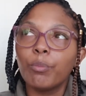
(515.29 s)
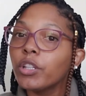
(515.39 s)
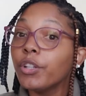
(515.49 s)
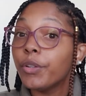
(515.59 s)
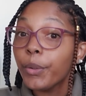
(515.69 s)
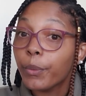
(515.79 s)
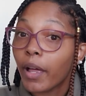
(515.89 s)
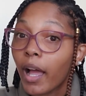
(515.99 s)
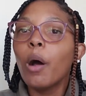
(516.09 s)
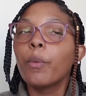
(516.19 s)
To do
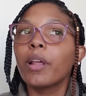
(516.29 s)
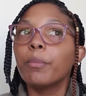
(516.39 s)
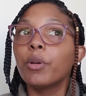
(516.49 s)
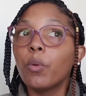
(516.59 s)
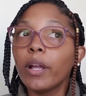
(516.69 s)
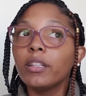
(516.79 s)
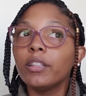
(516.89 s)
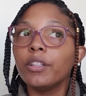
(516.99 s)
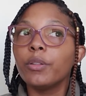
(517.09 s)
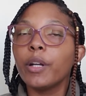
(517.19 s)
that, what I'm going
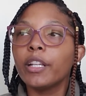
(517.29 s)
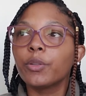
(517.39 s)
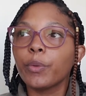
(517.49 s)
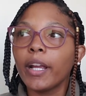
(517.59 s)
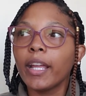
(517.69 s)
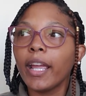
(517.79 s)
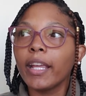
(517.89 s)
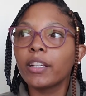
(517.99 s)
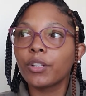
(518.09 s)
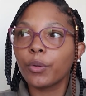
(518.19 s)
to do is write
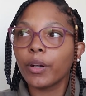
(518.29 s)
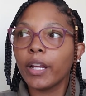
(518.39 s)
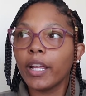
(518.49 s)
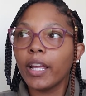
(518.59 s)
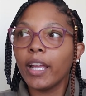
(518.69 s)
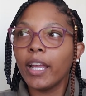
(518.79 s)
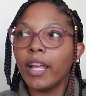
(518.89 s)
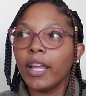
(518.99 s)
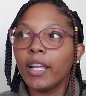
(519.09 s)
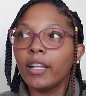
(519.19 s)
a story
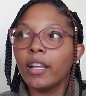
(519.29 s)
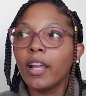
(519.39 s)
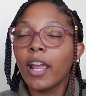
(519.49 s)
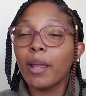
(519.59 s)
in